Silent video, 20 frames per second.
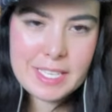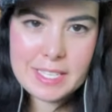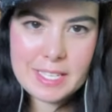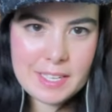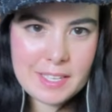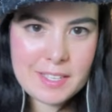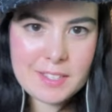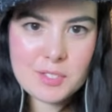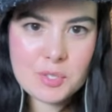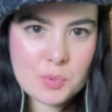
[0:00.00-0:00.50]

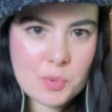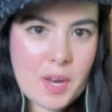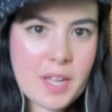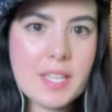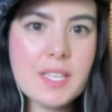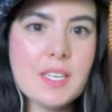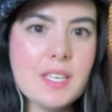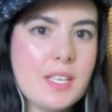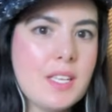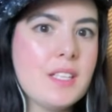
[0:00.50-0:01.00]
Like, it's
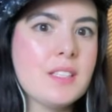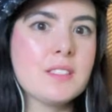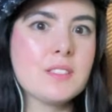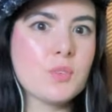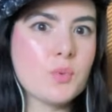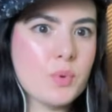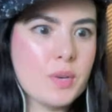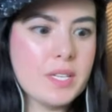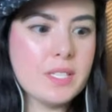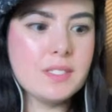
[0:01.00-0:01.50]
right. It's
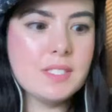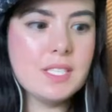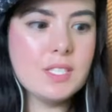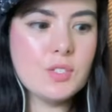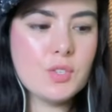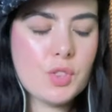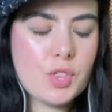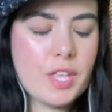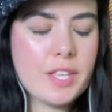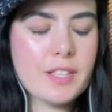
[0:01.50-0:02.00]
crazy
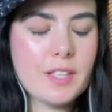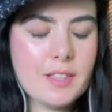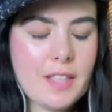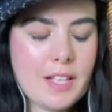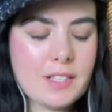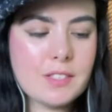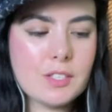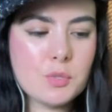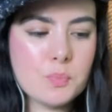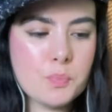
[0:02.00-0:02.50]
to think that
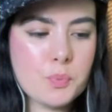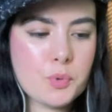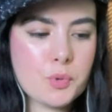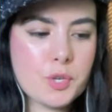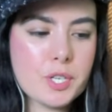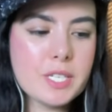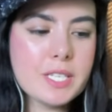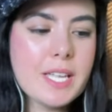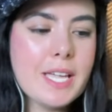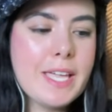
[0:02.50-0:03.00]
that's a
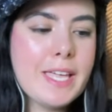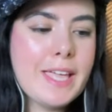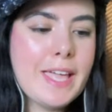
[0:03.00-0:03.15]
sport